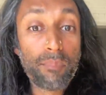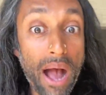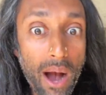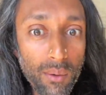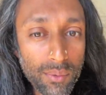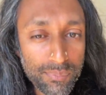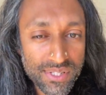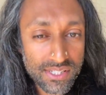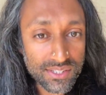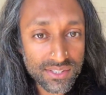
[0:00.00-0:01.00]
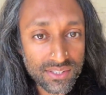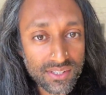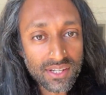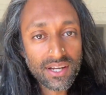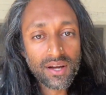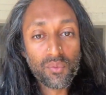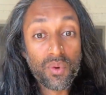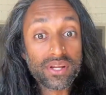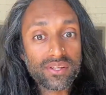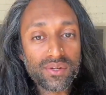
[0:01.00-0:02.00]
power position
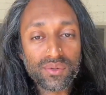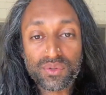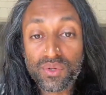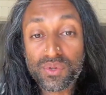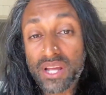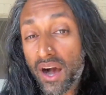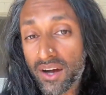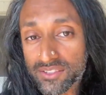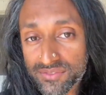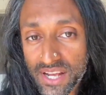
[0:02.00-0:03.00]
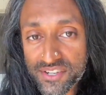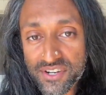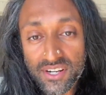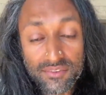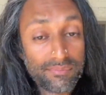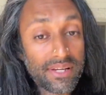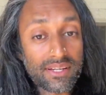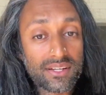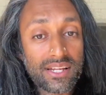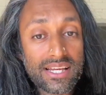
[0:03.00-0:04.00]
when you do the art of tantric
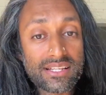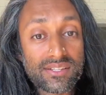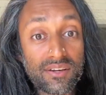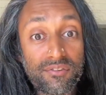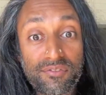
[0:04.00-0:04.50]
lovemaking. It's